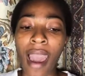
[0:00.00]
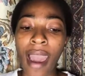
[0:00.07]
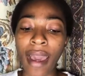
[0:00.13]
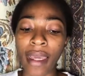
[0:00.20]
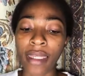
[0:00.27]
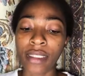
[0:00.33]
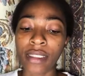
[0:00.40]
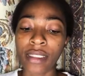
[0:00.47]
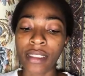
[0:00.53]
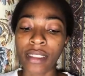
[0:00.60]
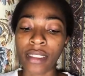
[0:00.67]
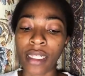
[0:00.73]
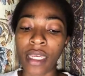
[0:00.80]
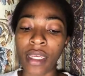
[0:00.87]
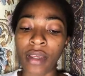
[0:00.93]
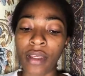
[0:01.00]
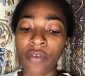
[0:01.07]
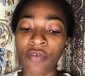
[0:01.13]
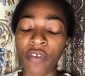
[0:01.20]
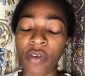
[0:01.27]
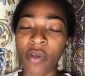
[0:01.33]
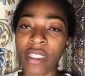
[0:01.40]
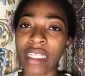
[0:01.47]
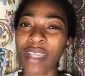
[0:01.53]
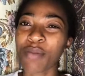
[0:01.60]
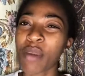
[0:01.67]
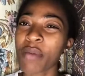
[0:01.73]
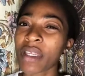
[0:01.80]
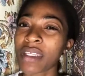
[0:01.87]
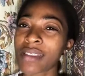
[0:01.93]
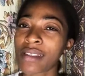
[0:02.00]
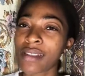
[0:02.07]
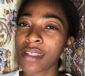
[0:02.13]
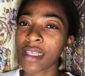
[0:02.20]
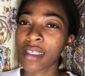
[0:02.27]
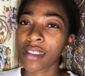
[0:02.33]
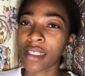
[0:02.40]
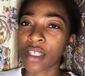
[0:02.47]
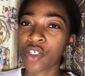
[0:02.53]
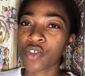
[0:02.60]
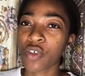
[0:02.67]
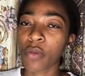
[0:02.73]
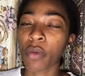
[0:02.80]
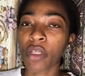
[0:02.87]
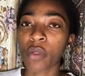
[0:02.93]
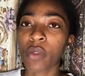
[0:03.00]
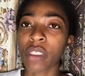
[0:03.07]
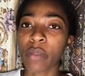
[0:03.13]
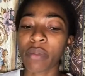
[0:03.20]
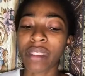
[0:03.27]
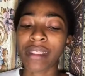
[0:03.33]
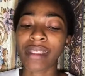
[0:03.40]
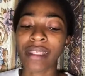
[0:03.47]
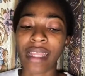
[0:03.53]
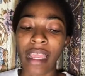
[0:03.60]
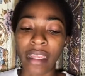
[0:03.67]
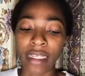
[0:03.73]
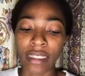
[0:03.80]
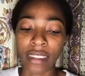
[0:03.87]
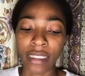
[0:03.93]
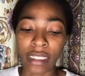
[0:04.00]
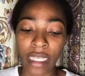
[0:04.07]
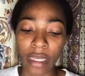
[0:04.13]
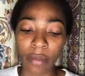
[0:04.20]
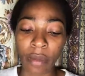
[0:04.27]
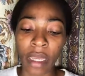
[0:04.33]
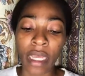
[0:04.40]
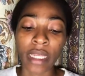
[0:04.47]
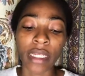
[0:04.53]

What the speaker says: And V was like, maybe a snake is extreme, but he was a bit sly in the game.